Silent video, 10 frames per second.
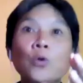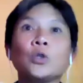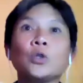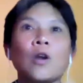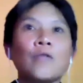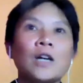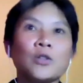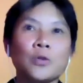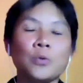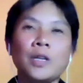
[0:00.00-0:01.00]
Who's
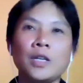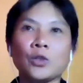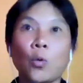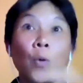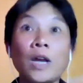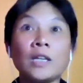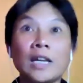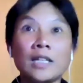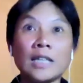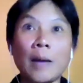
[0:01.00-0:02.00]
qualified to do this? Or when
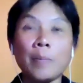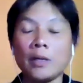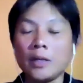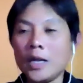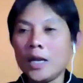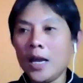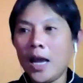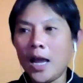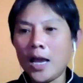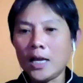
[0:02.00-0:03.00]
can this happen?
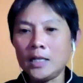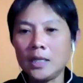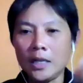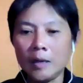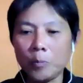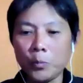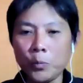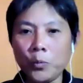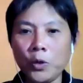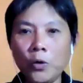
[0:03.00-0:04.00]
And
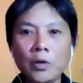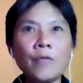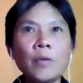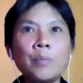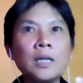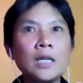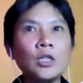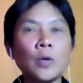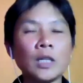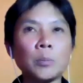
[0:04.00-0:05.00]
we don't even
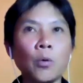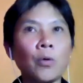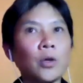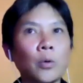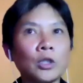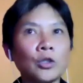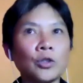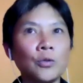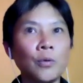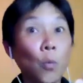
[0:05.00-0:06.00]
begin to explore the
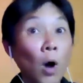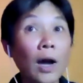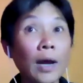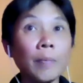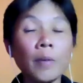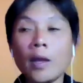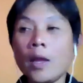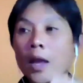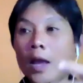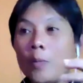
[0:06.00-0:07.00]
question why.
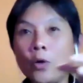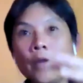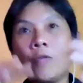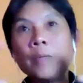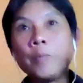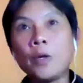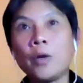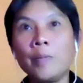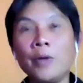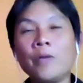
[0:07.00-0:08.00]
And we don't even
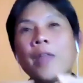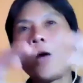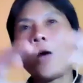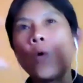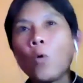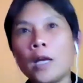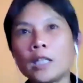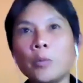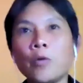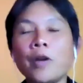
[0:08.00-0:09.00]
that whole
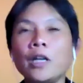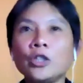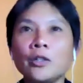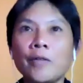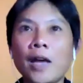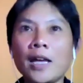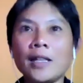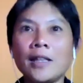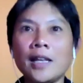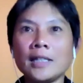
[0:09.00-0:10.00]
exploration of that
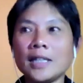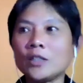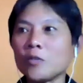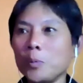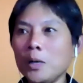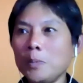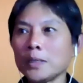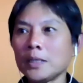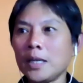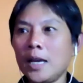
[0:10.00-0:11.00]
sense of
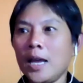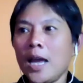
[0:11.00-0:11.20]
purpose.